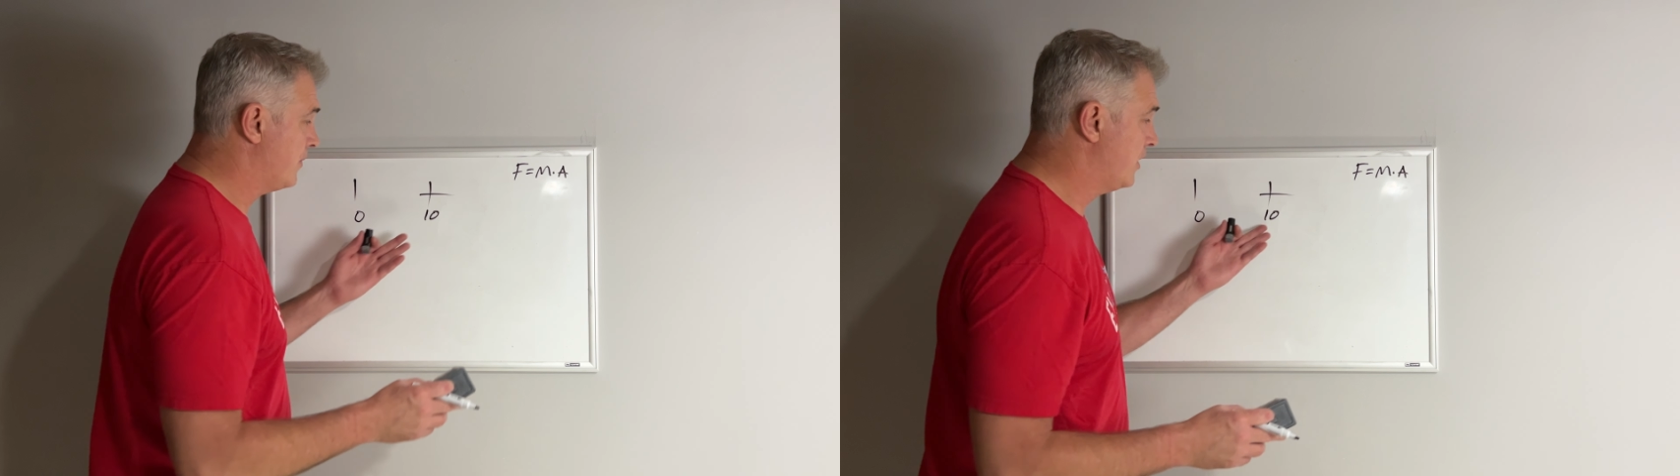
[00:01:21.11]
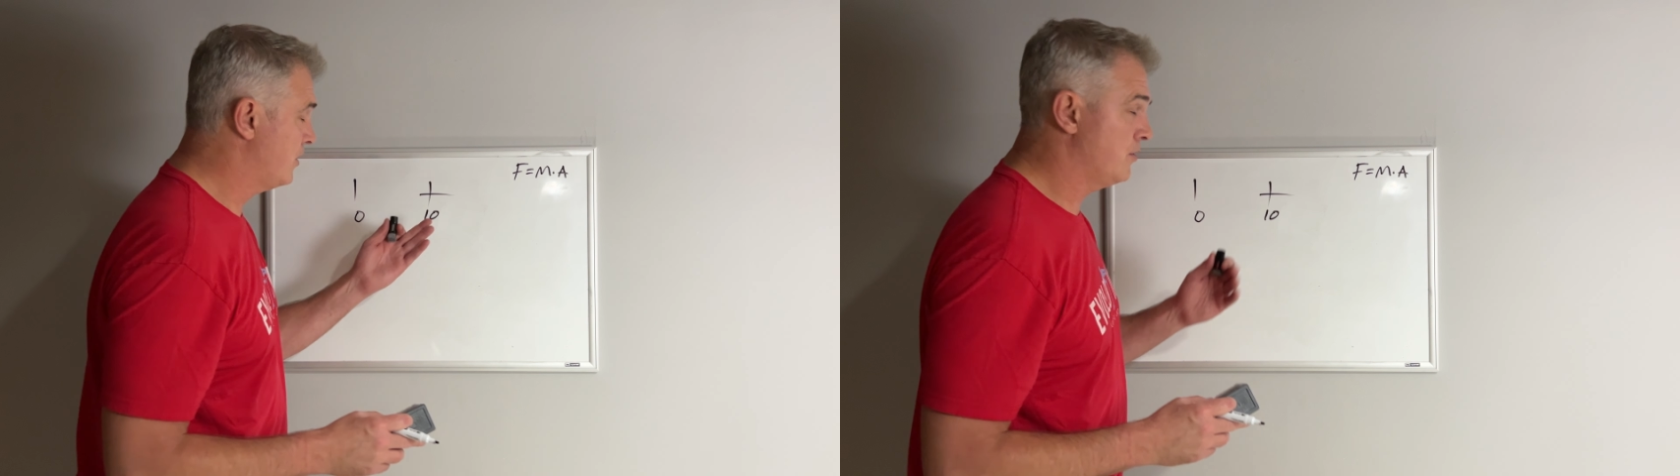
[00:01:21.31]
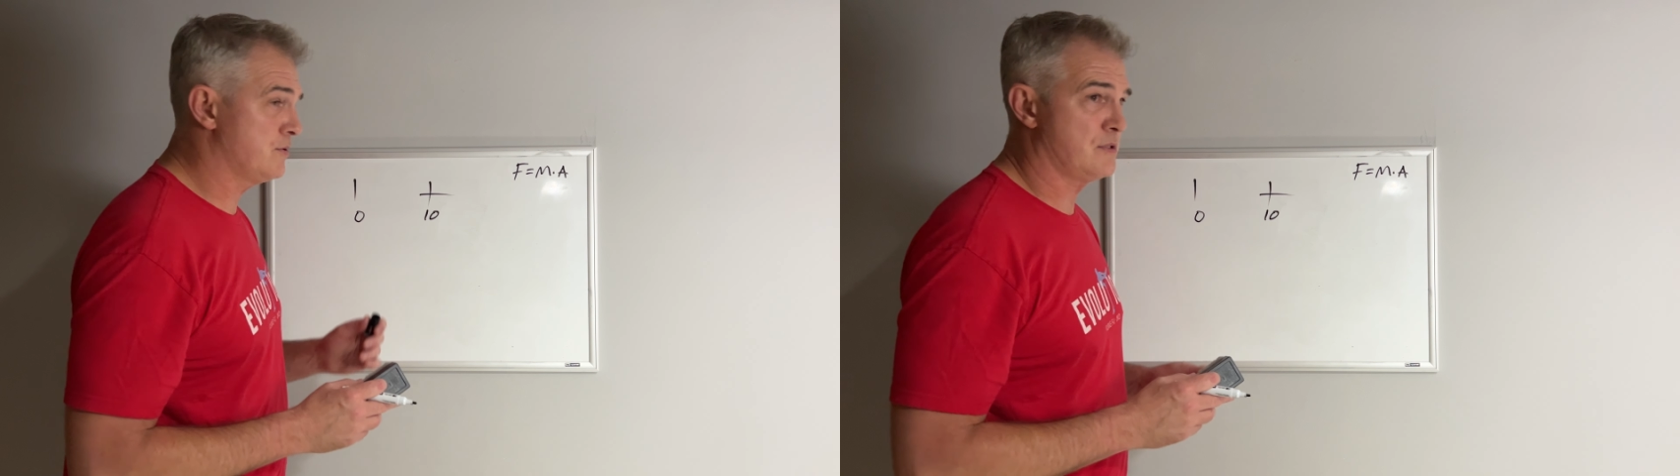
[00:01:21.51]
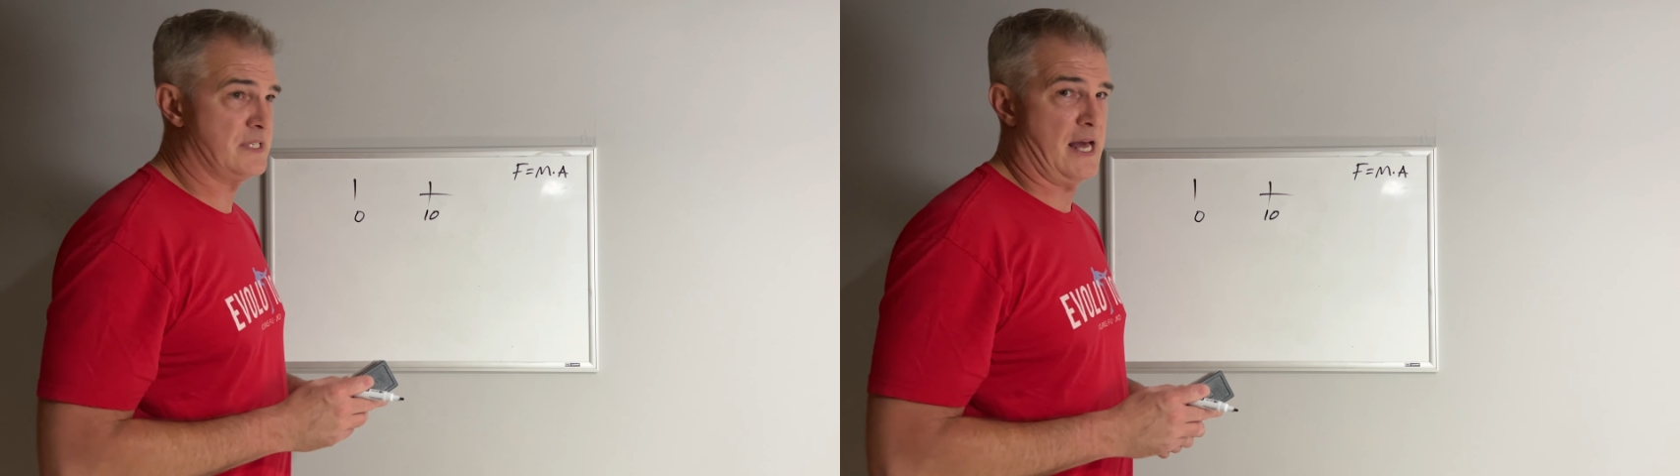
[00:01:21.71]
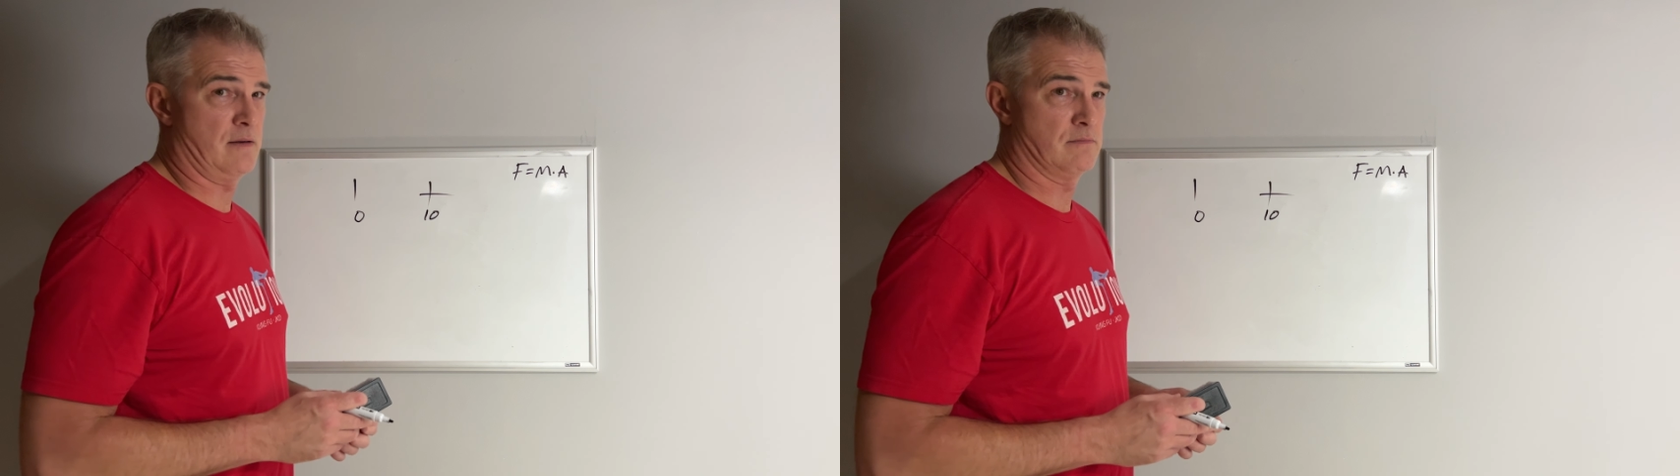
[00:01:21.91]
going to use
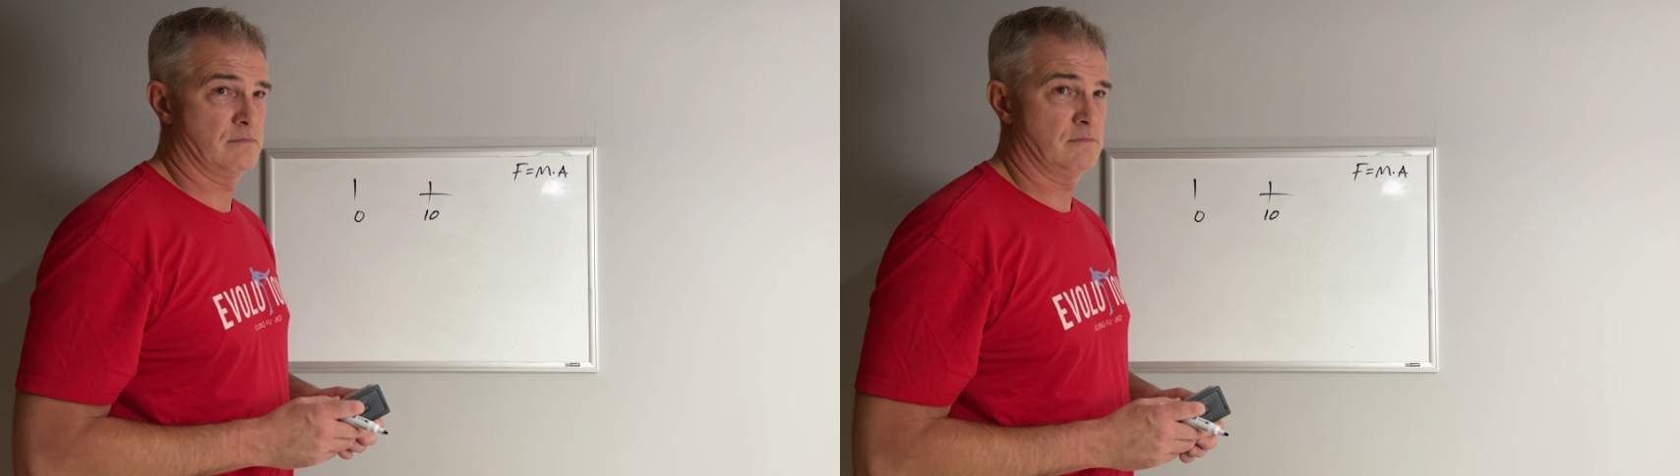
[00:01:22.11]
10